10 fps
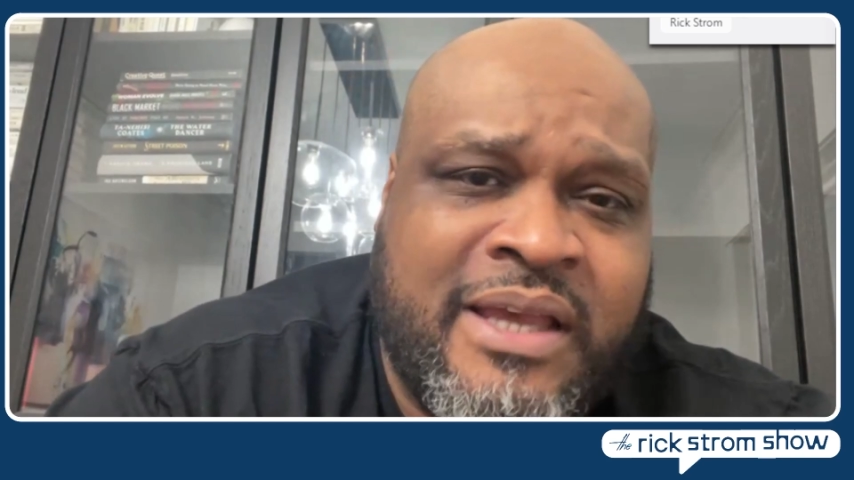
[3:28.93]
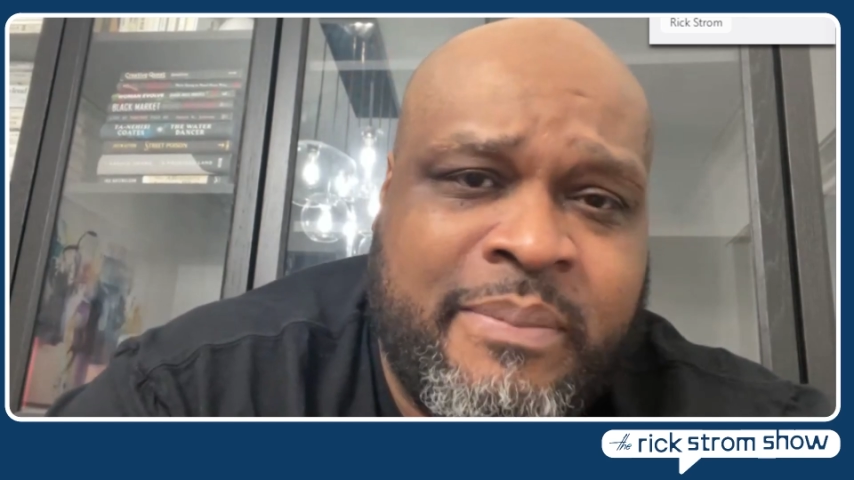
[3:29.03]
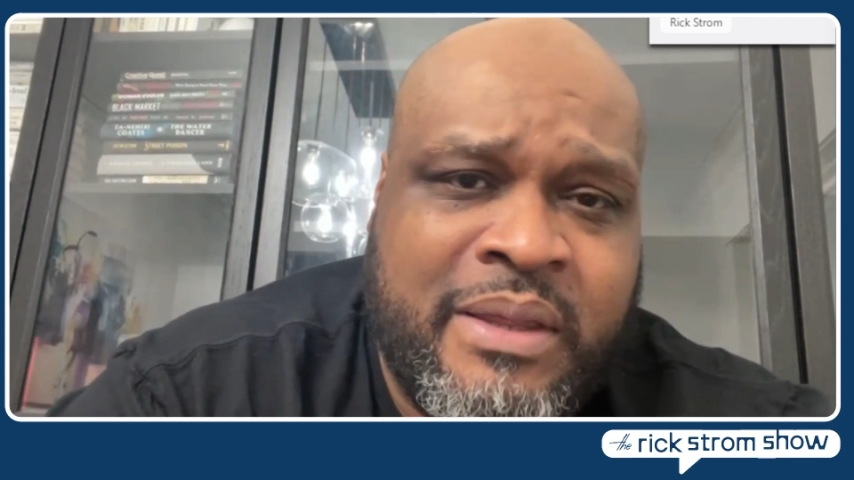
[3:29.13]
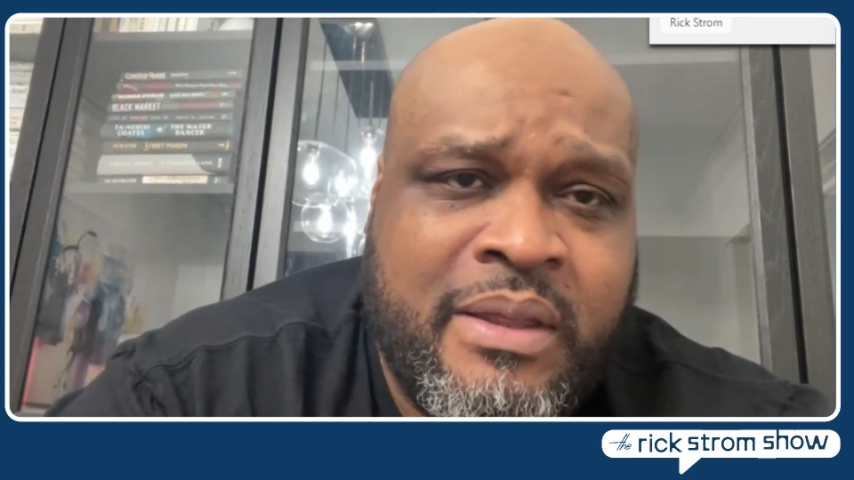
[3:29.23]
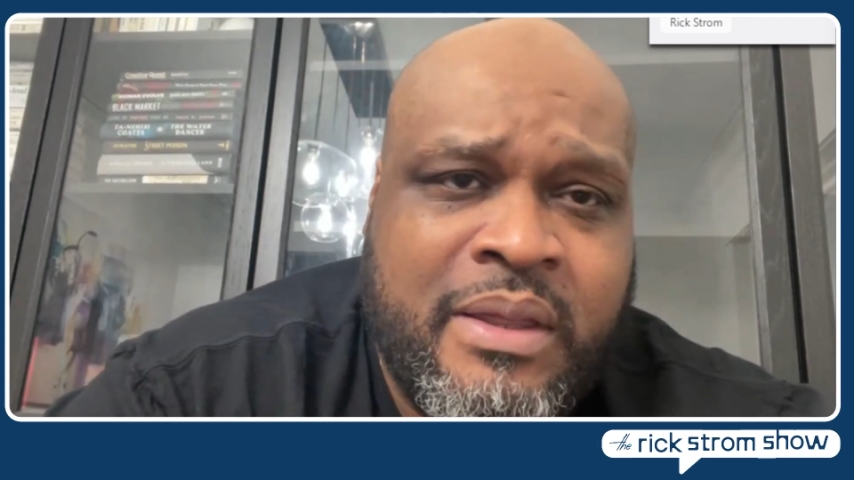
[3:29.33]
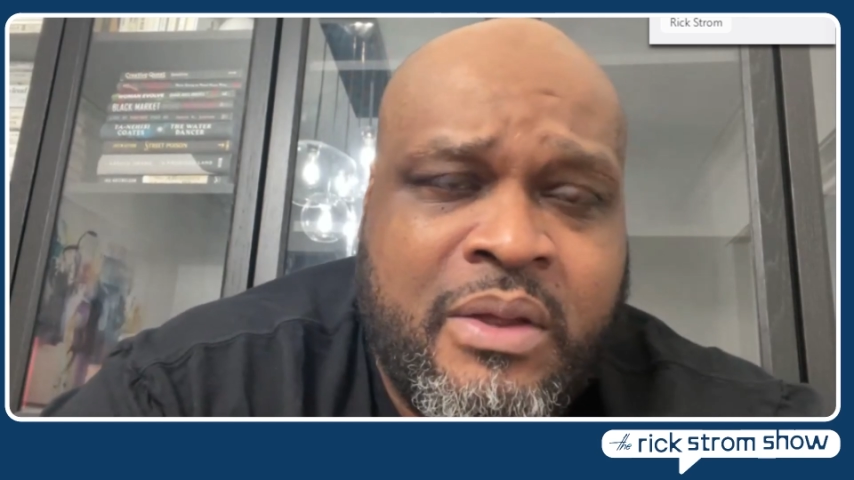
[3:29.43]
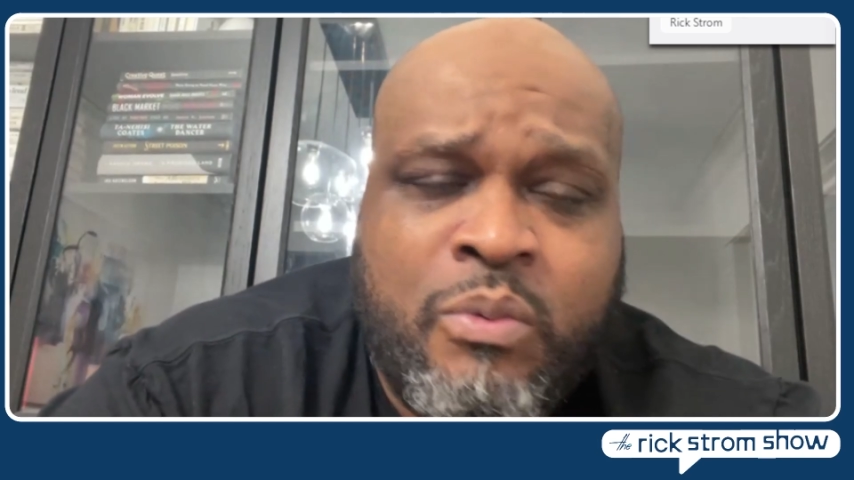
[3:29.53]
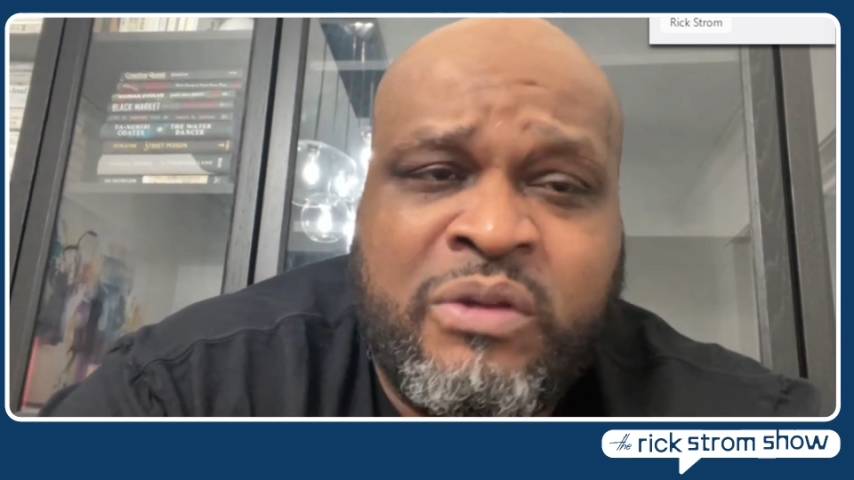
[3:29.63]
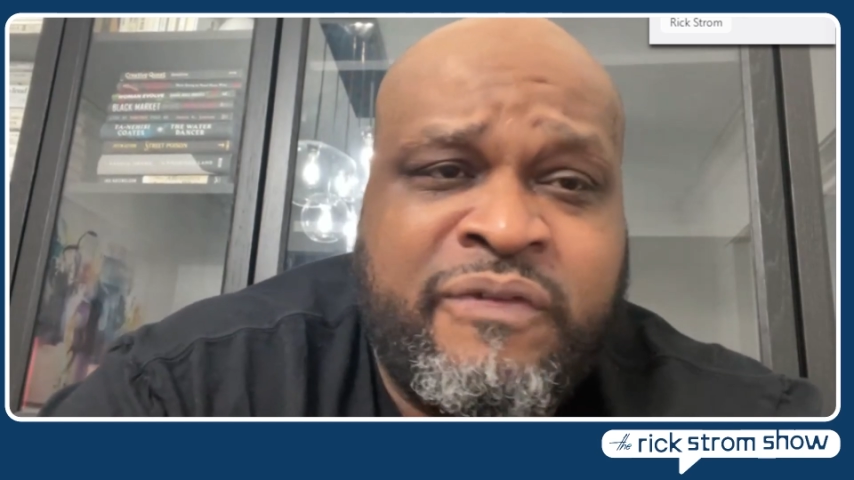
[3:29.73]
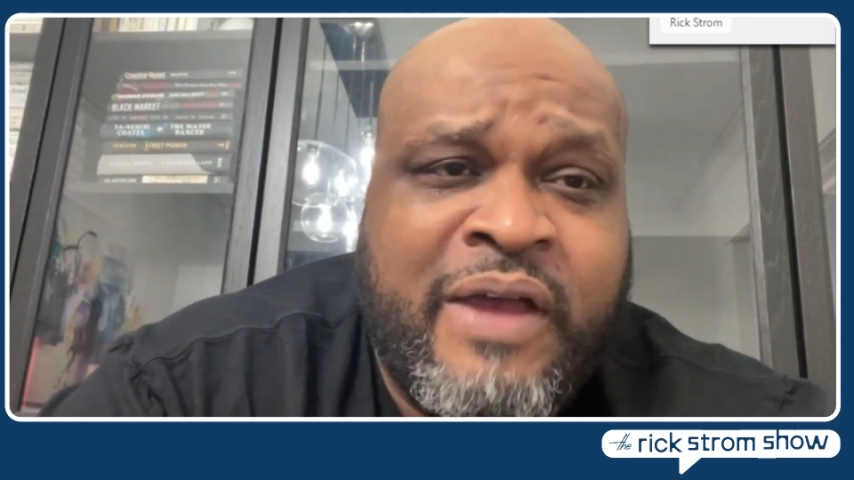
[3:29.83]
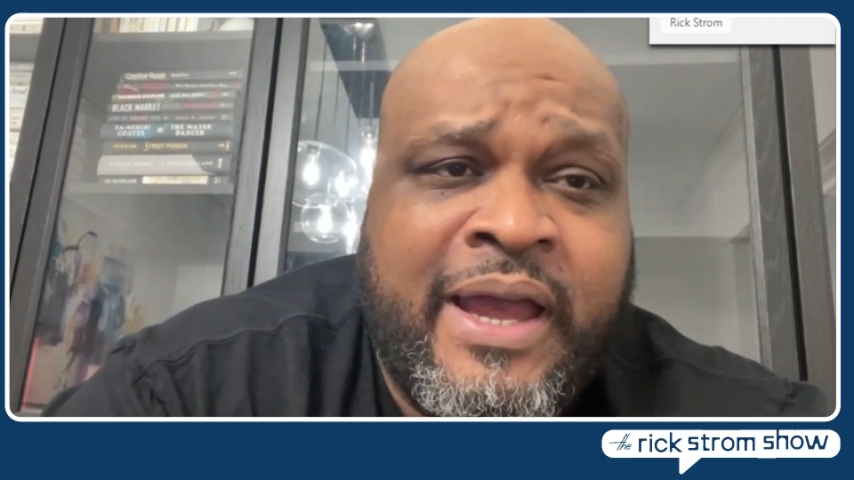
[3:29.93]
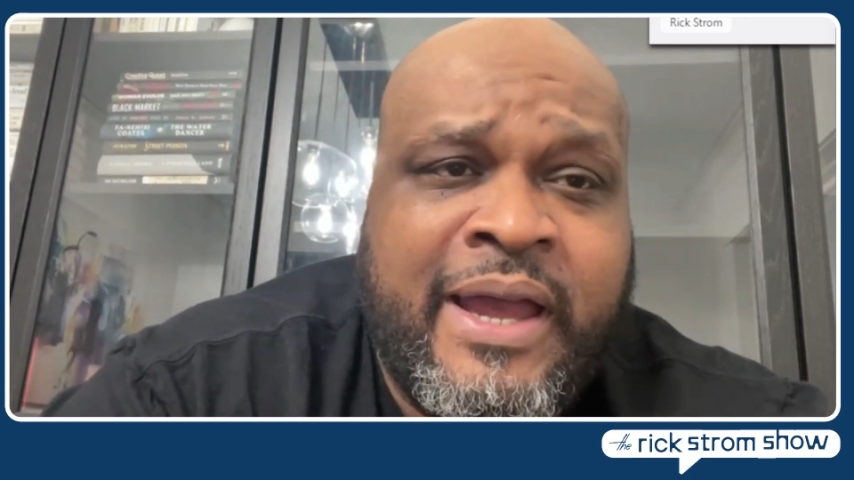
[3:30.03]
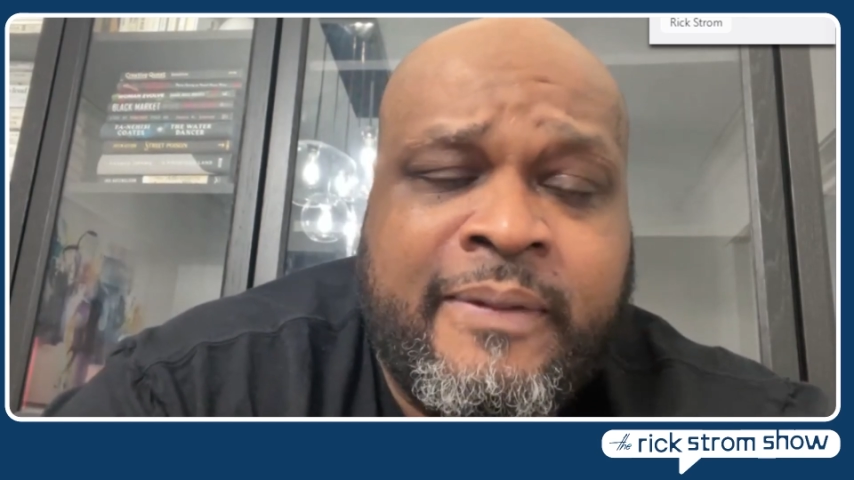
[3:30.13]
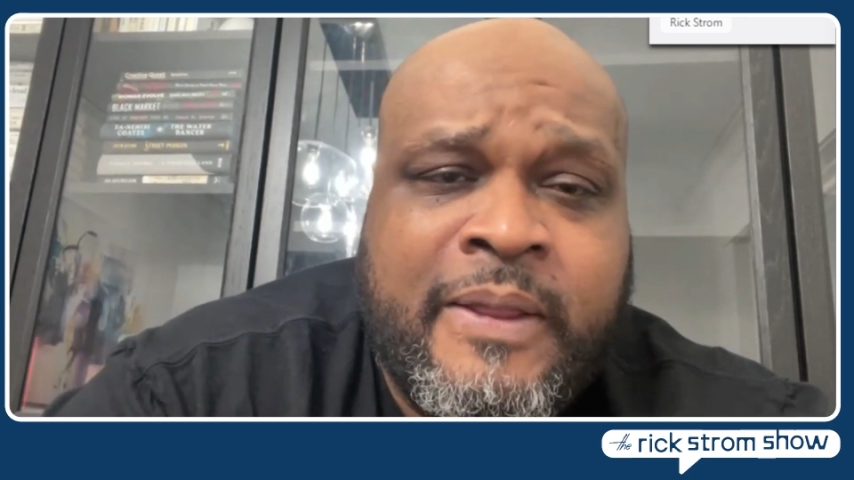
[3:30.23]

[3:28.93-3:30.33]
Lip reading: at me, was fine.